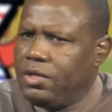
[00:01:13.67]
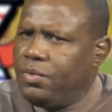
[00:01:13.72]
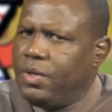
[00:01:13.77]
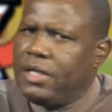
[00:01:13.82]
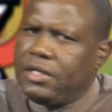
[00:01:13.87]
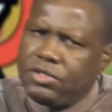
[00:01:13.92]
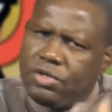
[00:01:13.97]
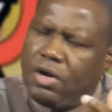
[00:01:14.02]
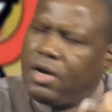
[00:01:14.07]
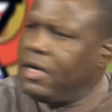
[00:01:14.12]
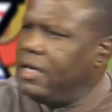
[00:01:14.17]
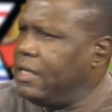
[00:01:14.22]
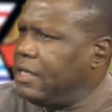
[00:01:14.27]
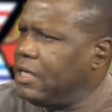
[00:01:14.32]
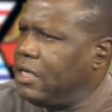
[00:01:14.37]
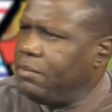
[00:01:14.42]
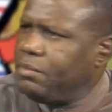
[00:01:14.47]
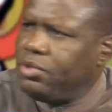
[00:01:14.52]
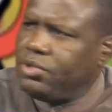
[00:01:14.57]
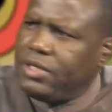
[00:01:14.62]
You want to talk a
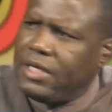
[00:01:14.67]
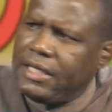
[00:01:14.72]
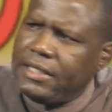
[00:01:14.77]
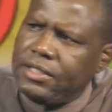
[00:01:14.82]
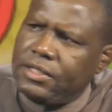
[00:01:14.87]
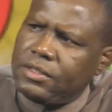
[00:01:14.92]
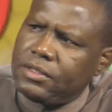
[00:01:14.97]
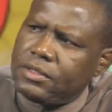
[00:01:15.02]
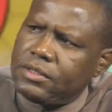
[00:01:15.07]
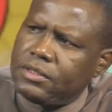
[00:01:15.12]
little about that, Doc?